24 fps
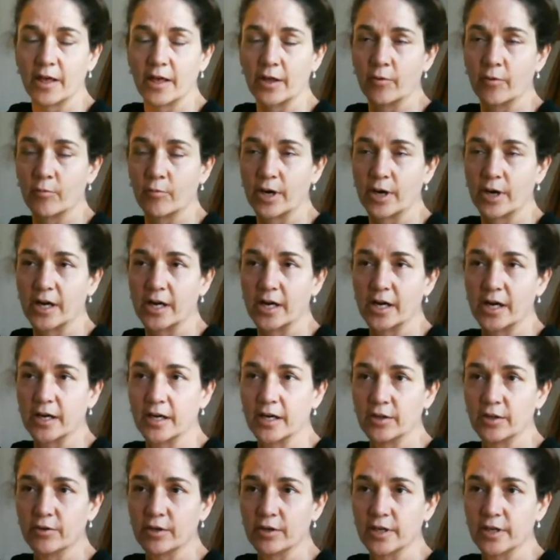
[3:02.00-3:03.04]
where
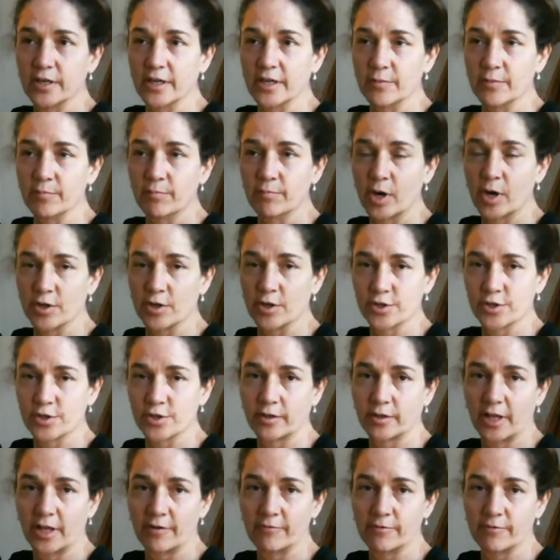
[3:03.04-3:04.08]
you can get partial
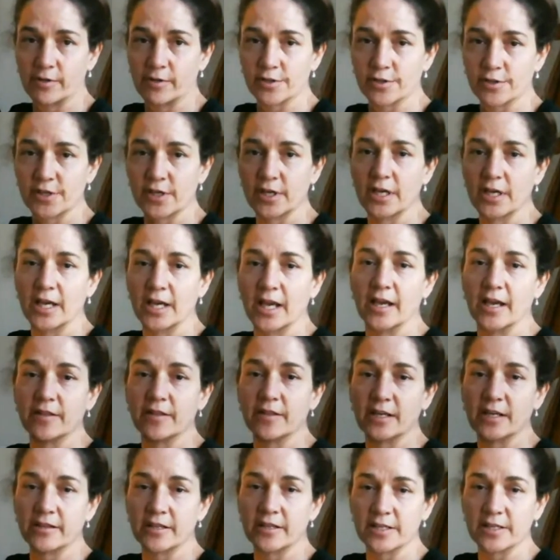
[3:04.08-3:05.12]
levers, and
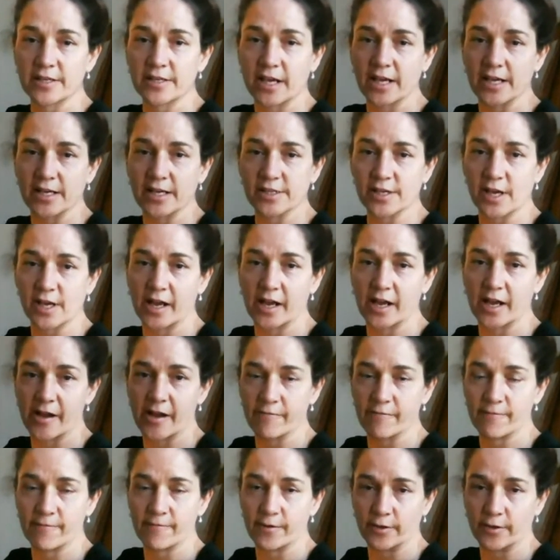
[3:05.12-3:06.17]
then in this case, I
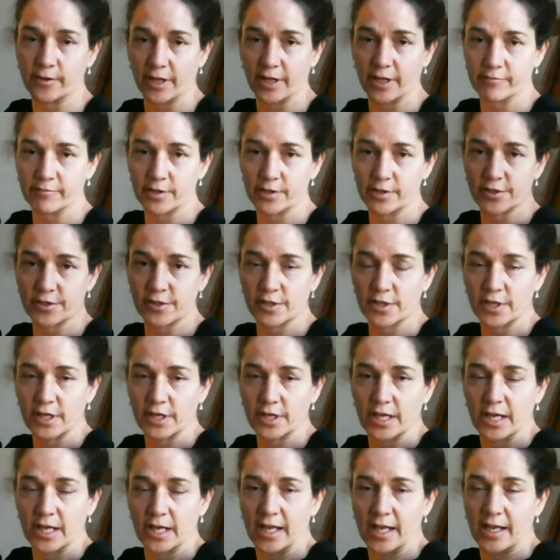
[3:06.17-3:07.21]
have full levers.
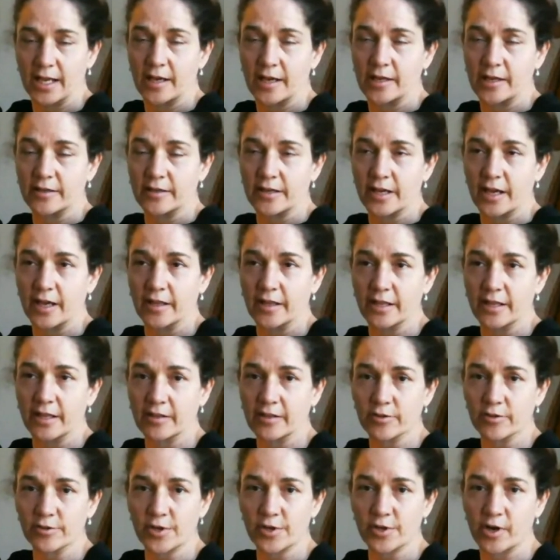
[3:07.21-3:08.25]
And I think
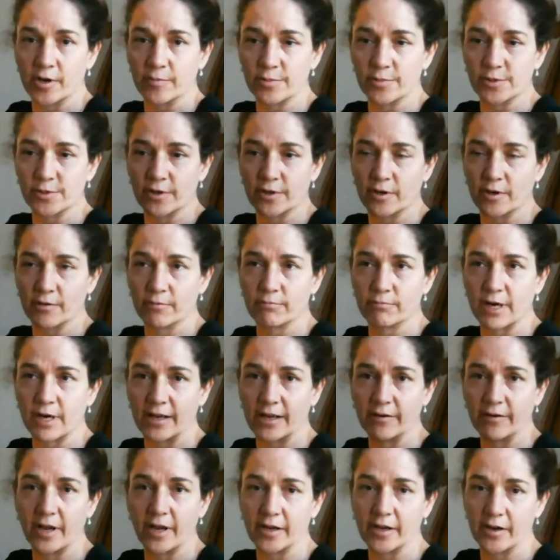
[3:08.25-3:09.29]
those harps are
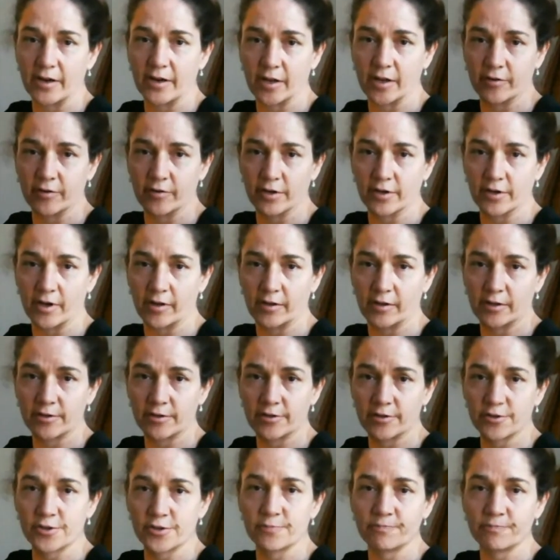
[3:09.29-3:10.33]
around
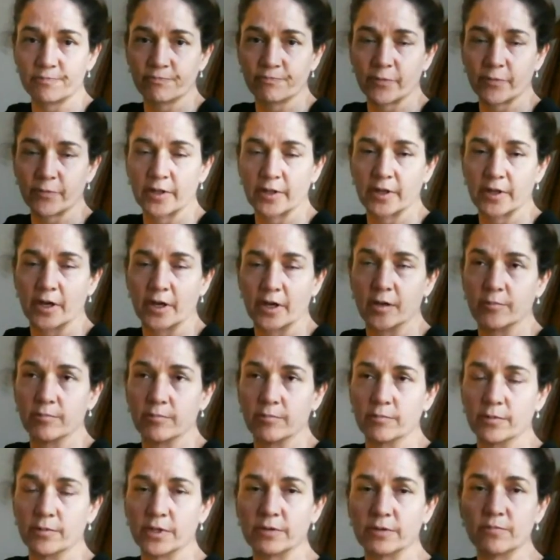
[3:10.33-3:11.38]
$900.
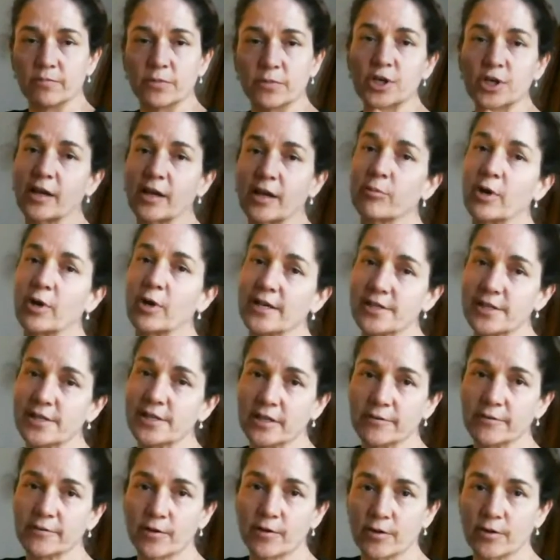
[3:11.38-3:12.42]
Check pricing,
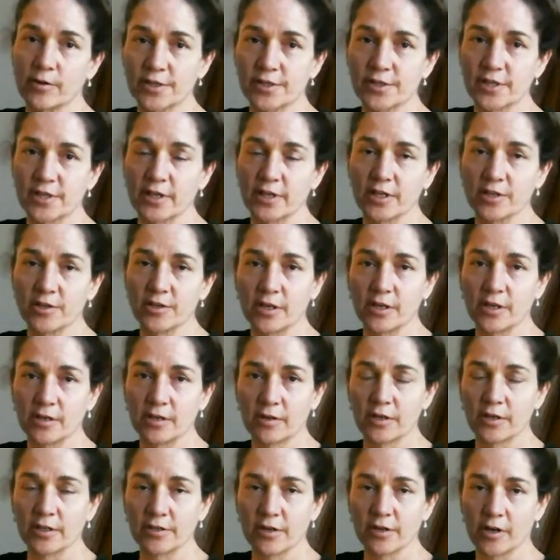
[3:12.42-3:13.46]
of course, it can
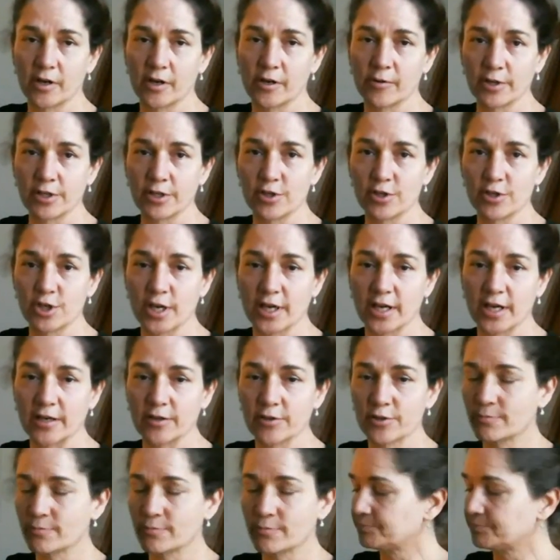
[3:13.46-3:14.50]
always
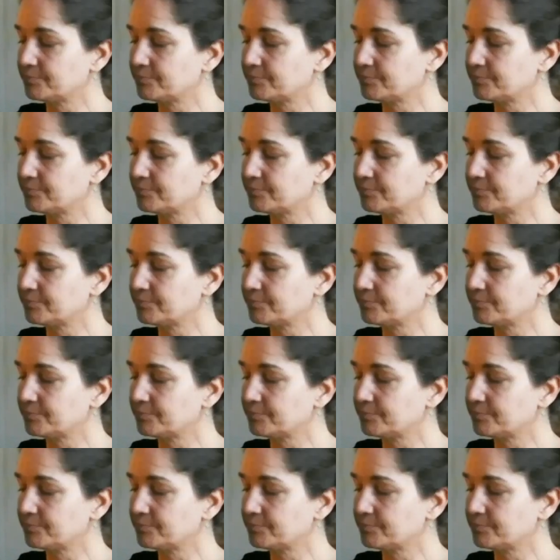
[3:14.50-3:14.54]
change.